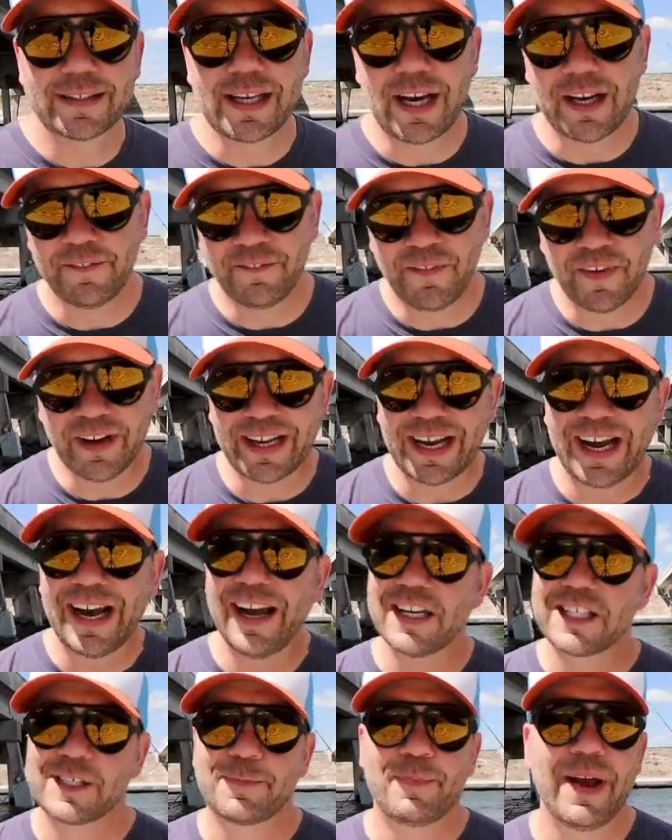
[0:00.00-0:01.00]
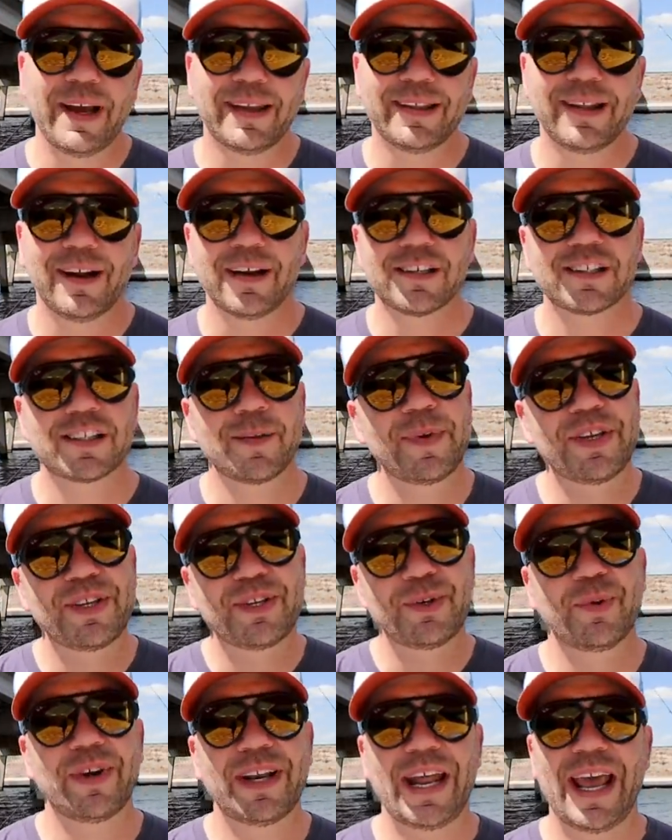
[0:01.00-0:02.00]
It's kind of funny. I expected us to be
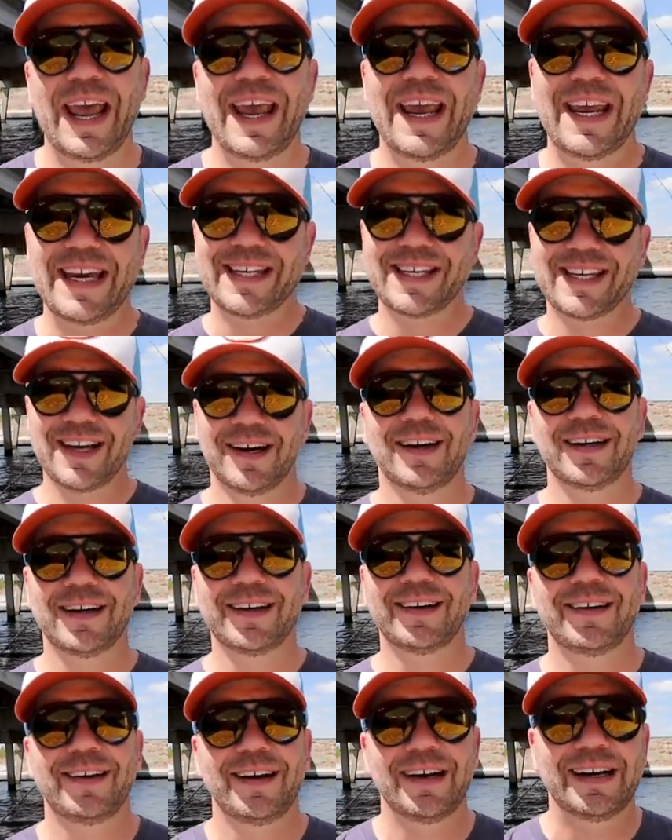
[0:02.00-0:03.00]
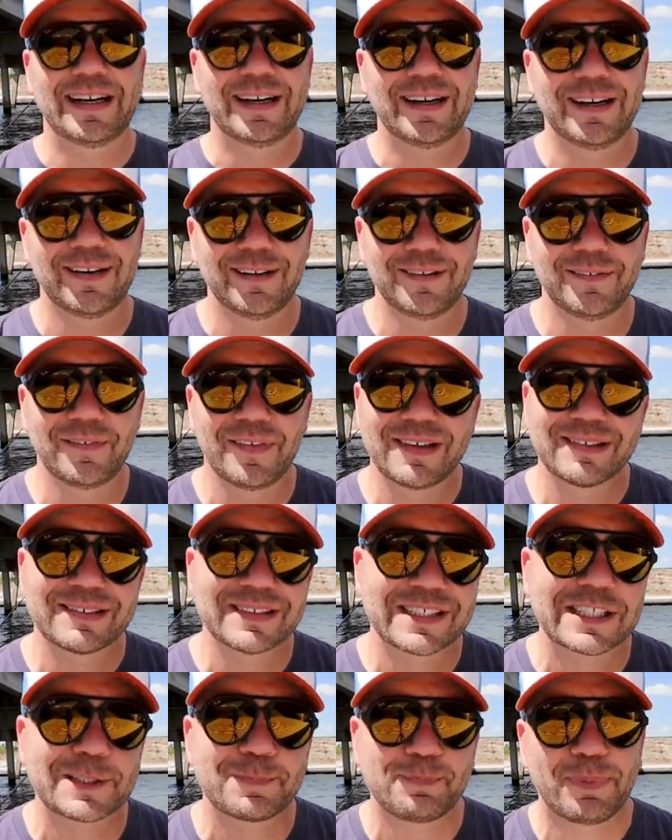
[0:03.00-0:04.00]
doing a ton of
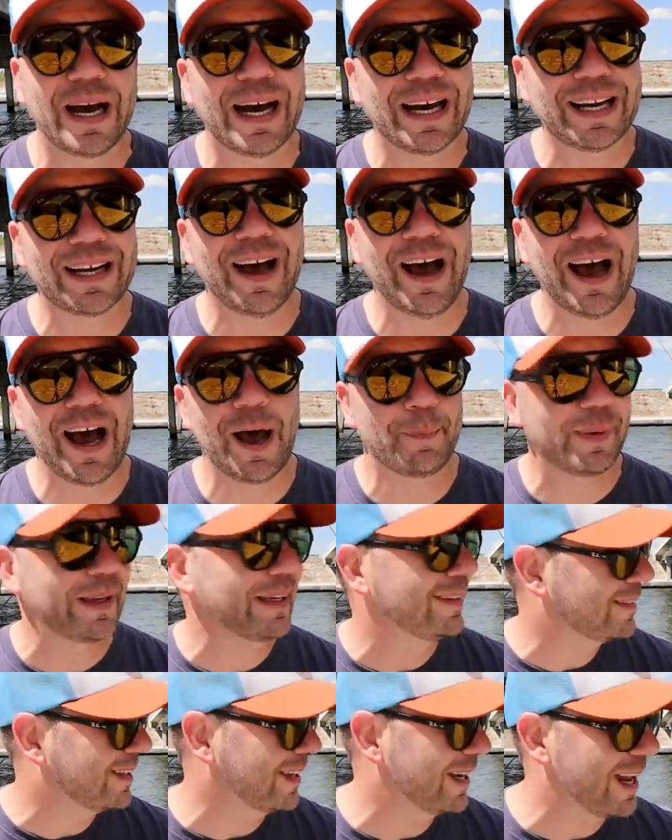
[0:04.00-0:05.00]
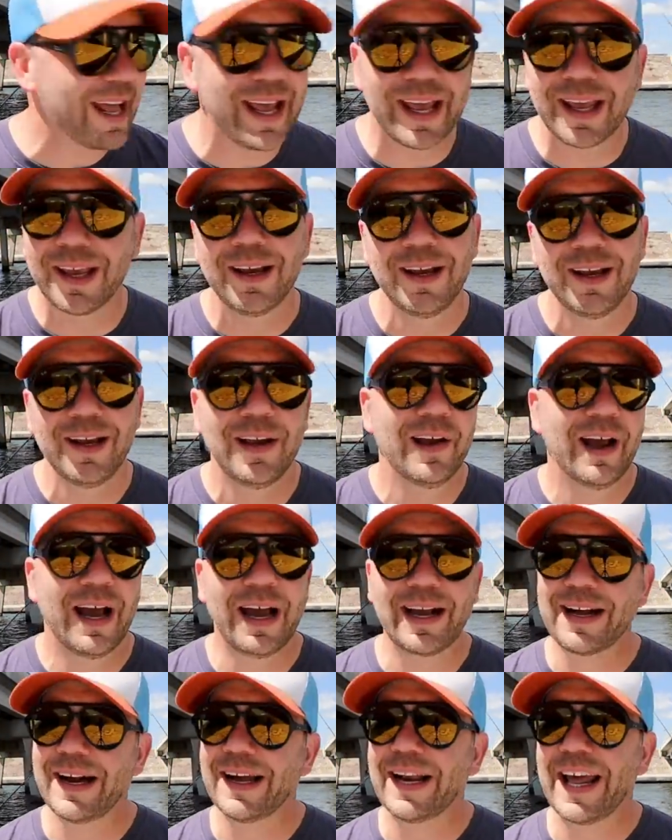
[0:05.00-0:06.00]
spot hopping today.
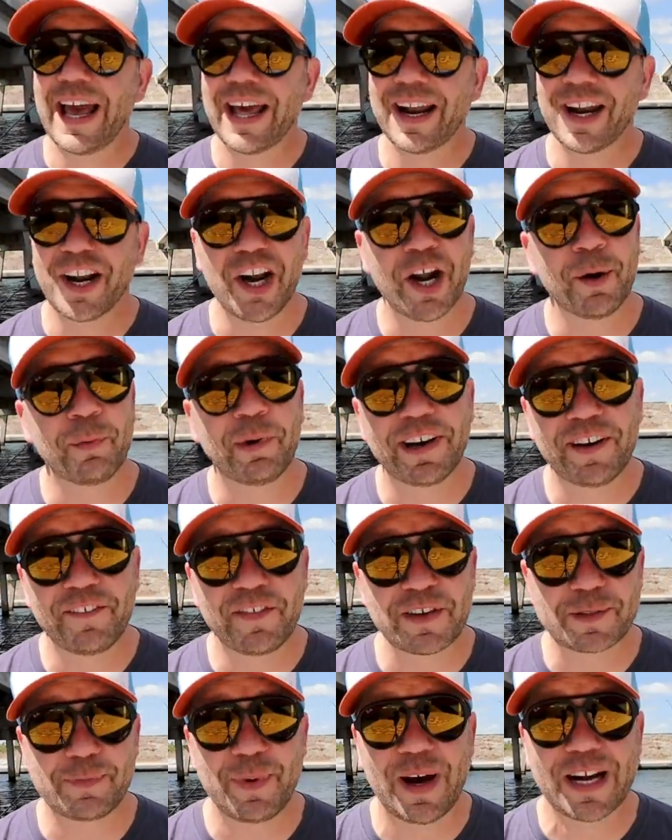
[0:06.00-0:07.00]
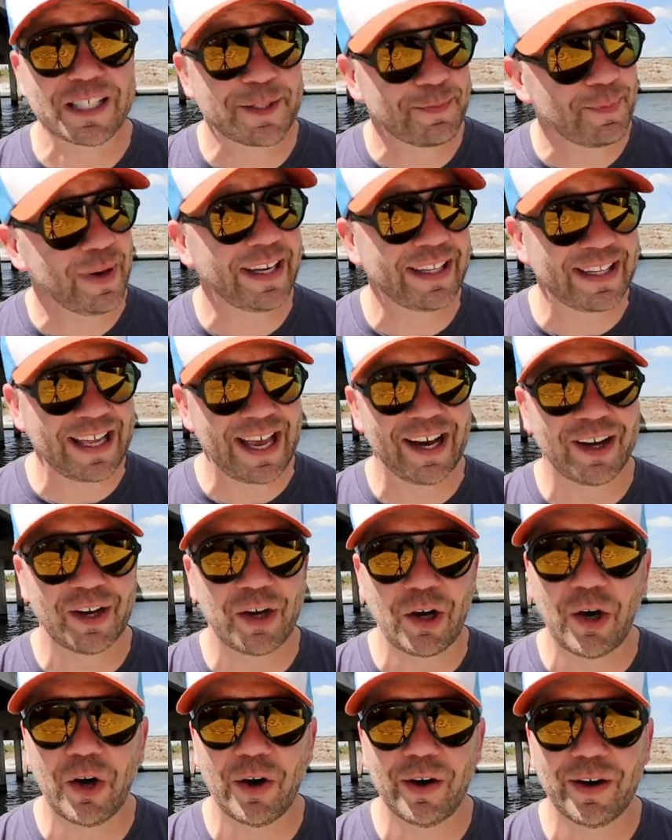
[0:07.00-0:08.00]
I kind of had a number of different spots picked out
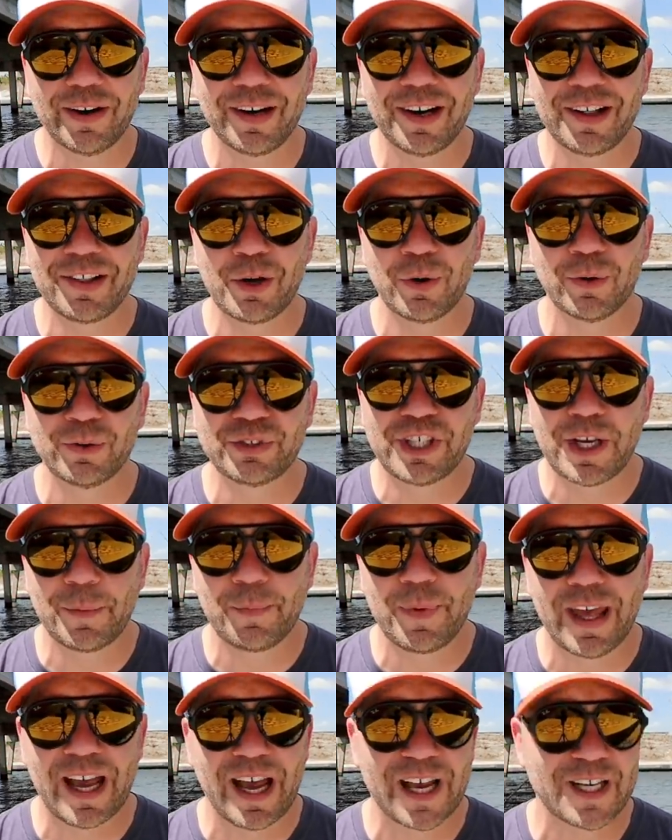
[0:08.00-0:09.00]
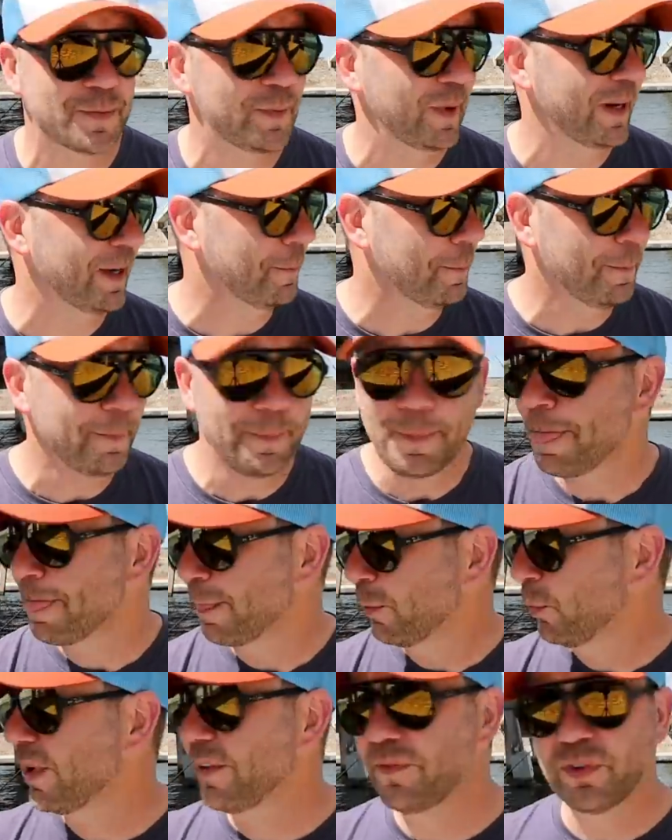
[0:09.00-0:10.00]
on the old GPS, but
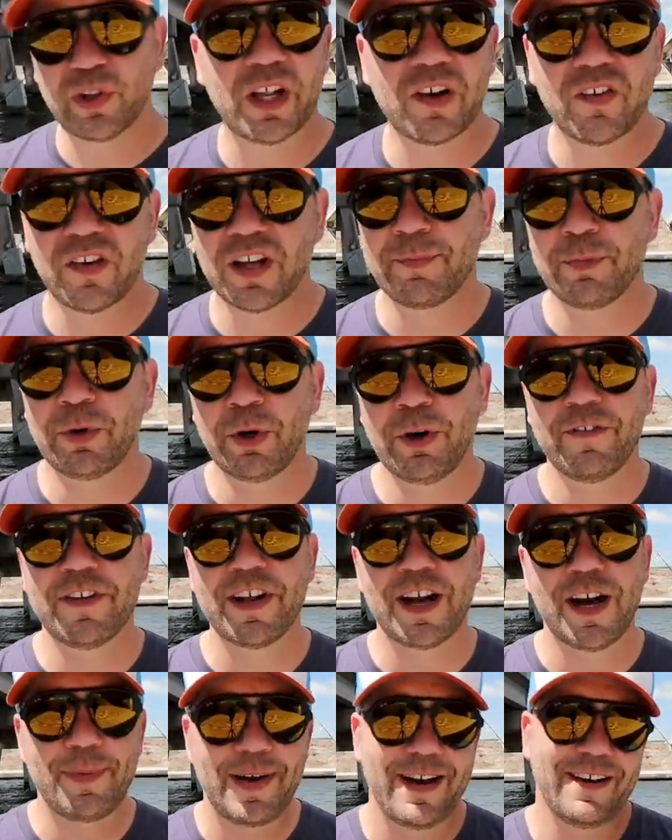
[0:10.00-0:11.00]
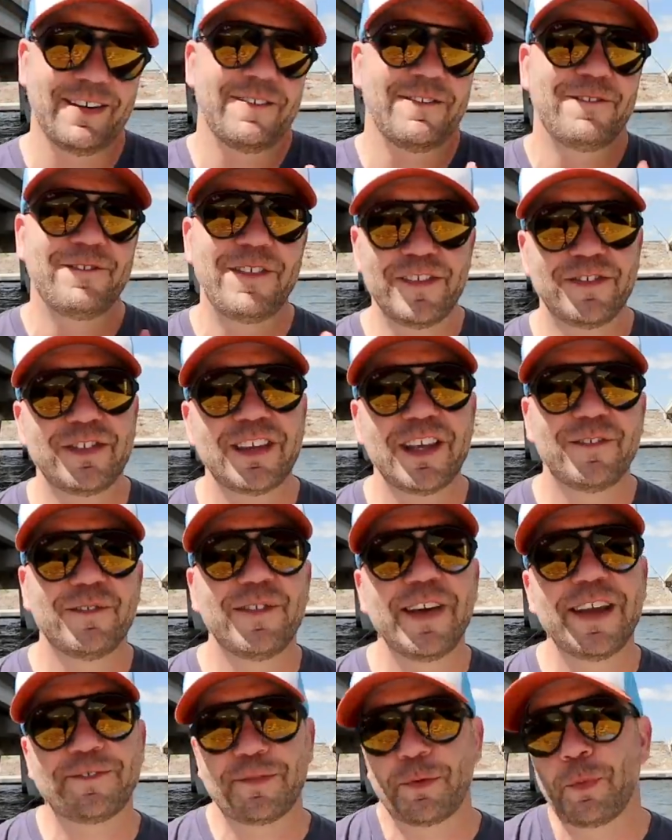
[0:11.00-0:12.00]
we've literally moved about 50
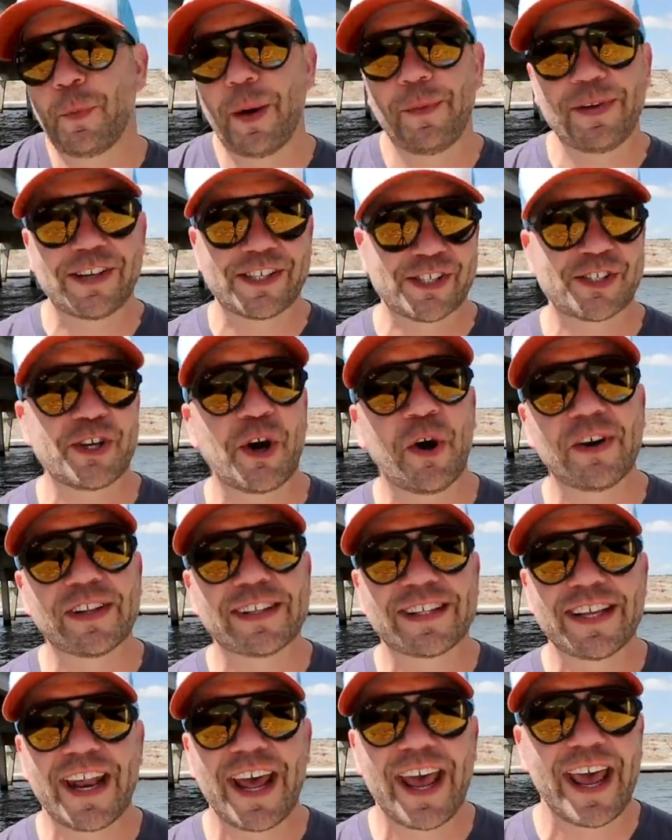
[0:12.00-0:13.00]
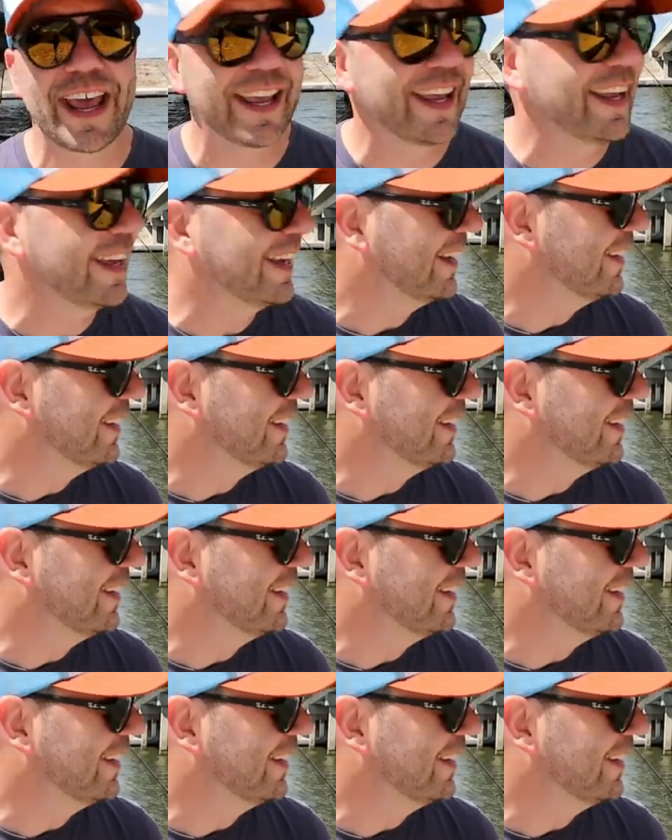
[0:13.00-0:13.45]
feet from where we started today,